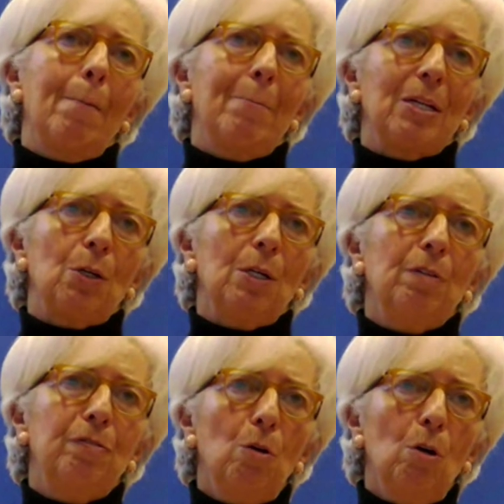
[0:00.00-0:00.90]
better
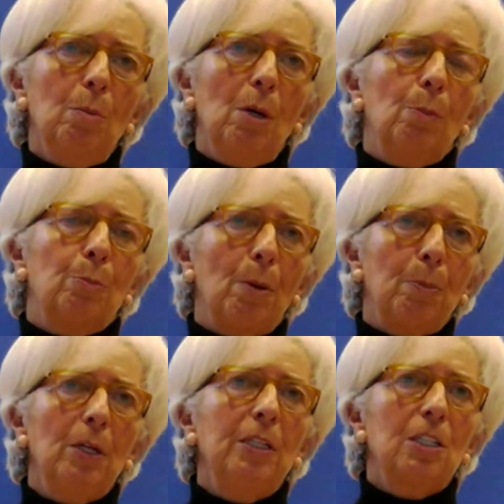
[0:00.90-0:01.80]
inform,
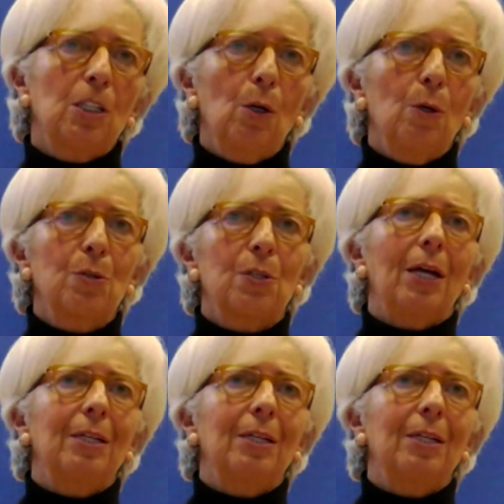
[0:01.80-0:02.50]
properly disclose,